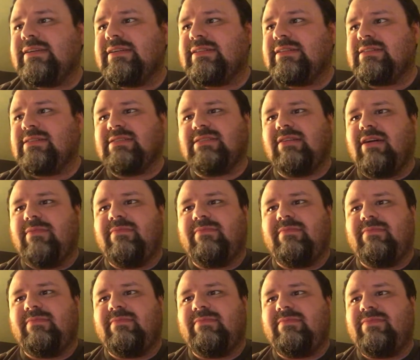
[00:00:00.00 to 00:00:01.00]
There's
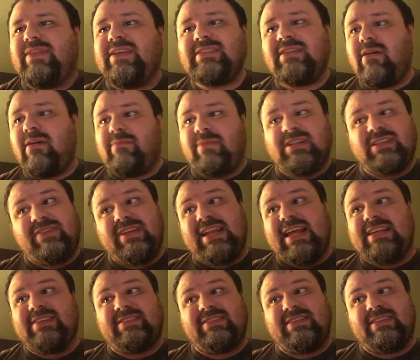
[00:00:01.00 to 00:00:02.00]
not much of it
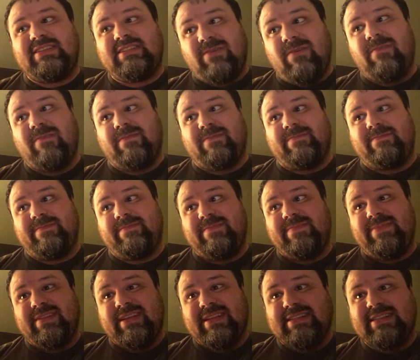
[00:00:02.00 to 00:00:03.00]
left to storm,
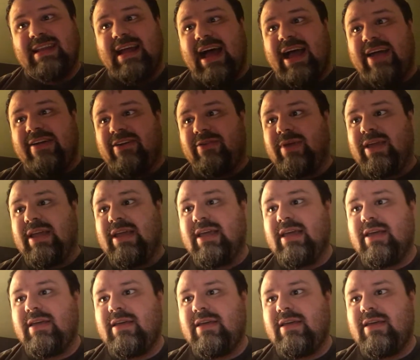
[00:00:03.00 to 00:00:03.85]
said Islandwy.